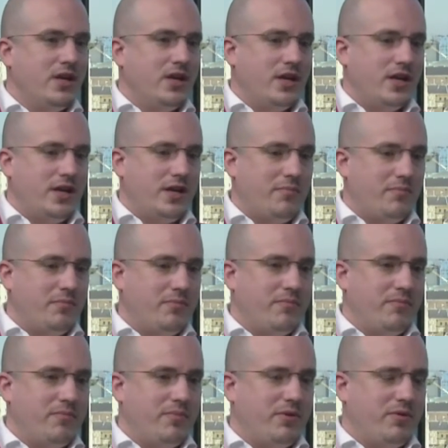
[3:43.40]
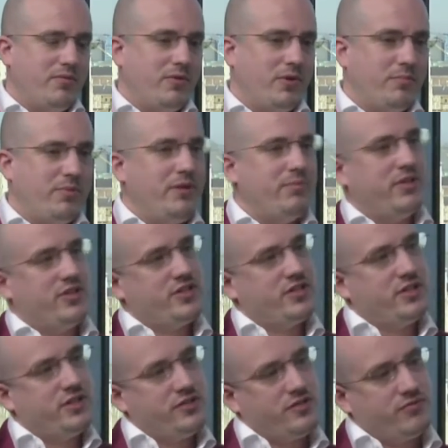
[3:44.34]
But what people are
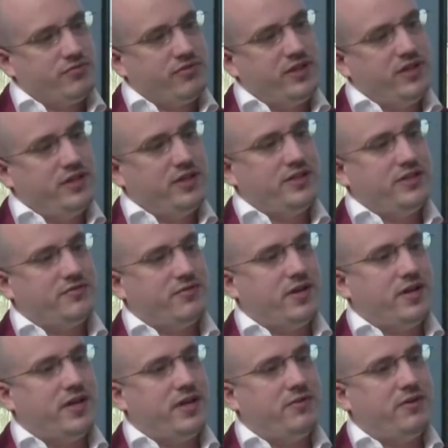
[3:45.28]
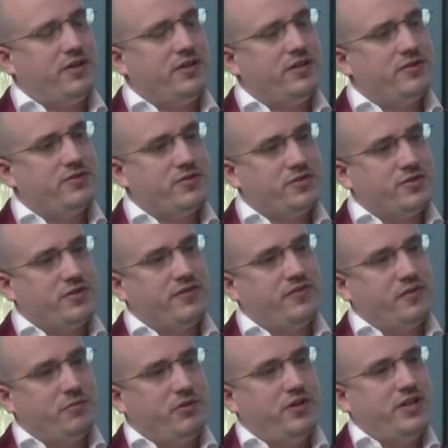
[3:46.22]
starting to realize right now, and I'm not sure
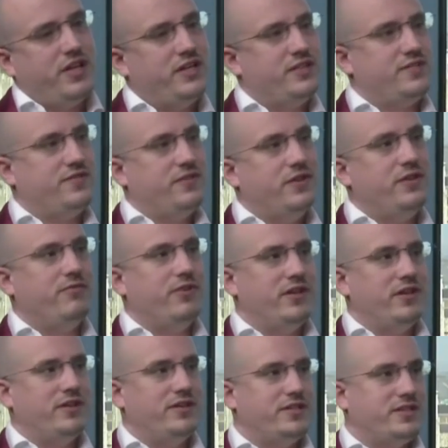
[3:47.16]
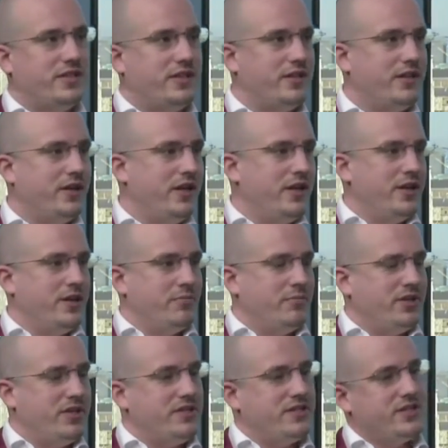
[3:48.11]
if the market has fully realized it,
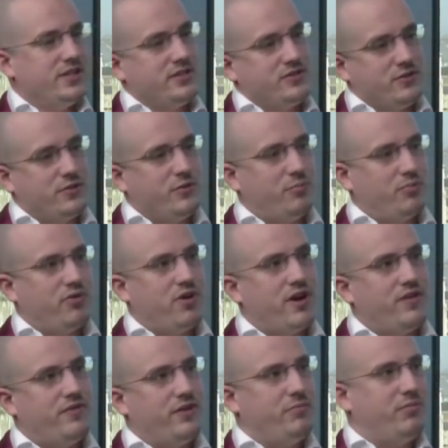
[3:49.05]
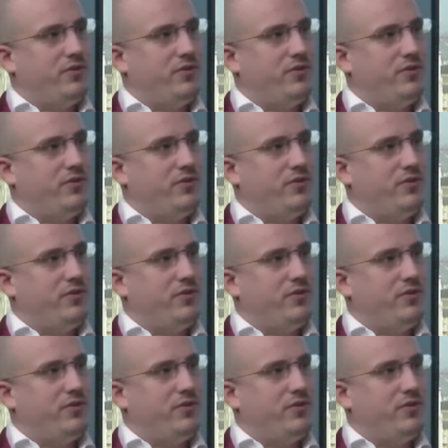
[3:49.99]
but these things called private